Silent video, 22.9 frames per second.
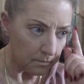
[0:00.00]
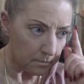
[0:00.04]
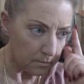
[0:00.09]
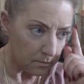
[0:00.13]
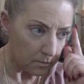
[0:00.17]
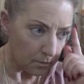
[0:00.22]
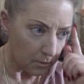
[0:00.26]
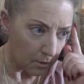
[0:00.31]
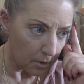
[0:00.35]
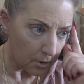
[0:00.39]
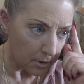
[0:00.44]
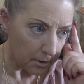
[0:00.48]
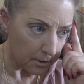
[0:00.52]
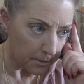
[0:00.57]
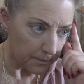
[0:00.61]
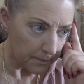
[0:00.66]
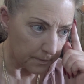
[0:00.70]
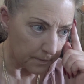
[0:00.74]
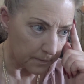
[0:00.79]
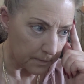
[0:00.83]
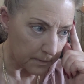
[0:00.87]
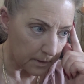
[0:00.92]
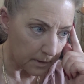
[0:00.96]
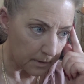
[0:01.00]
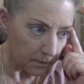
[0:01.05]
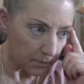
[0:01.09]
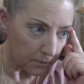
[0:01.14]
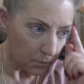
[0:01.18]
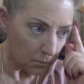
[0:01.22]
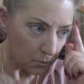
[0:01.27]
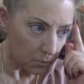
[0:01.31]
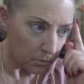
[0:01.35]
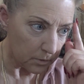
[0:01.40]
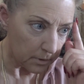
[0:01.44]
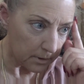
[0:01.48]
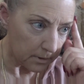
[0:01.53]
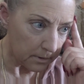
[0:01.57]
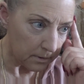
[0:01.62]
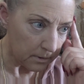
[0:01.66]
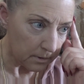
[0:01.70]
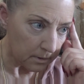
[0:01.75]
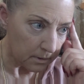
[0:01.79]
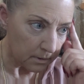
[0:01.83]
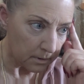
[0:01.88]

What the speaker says: longer than the other one.